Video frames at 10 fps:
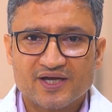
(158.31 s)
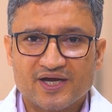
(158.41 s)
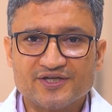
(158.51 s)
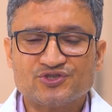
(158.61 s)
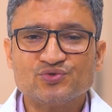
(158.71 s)

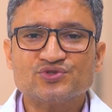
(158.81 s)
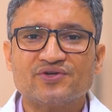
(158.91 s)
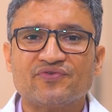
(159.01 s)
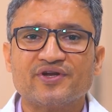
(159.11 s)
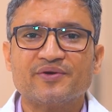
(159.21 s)
and choose the
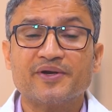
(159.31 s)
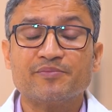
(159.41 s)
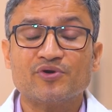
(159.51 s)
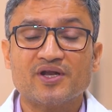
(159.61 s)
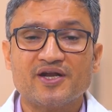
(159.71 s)
treatment
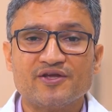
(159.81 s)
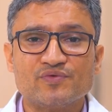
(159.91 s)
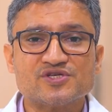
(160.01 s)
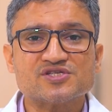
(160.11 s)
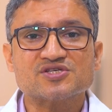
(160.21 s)
modality
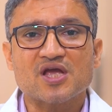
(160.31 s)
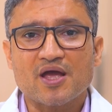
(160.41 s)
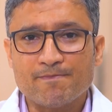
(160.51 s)
which is